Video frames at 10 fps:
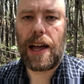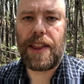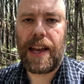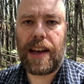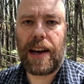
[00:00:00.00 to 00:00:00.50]
I
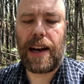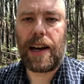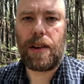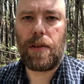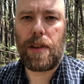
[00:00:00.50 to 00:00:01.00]
think
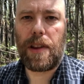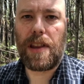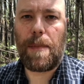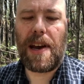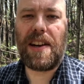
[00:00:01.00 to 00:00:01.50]

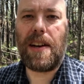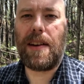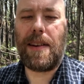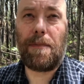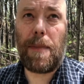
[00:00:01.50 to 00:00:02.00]
they
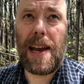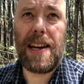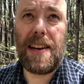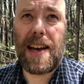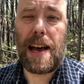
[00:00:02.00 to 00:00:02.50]
may
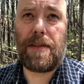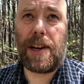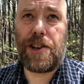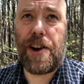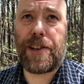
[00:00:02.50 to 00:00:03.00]
need to have an
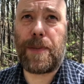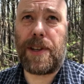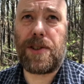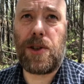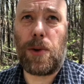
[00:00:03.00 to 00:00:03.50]

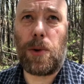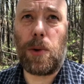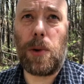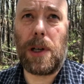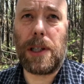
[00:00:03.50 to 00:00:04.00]
adjustment
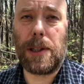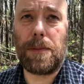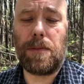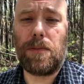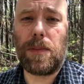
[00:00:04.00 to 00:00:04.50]

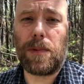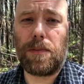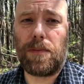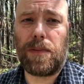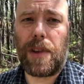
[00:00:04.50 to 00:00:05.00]
to
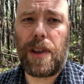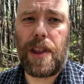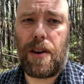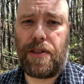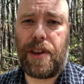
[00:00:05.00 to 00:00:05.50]

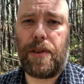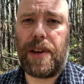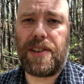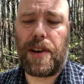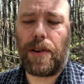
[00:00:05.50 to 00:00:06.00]
their
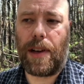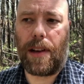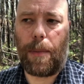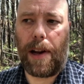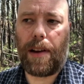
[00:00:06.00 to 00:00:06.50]
theories here a
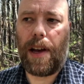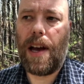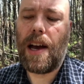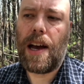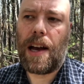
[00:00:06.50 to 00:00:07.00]
little bit.
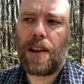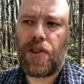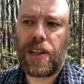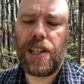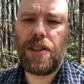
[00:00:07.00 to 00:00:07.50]

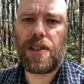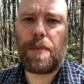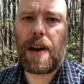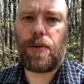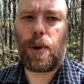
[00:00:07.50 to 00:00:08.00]
So I'm going to use a
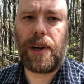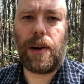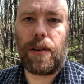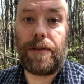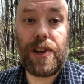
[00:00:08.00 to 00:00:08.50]
metaphor
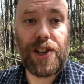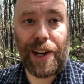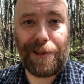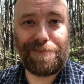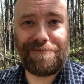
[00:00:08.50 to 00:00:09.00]
here of
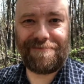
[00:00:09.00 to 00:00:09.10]
fishing.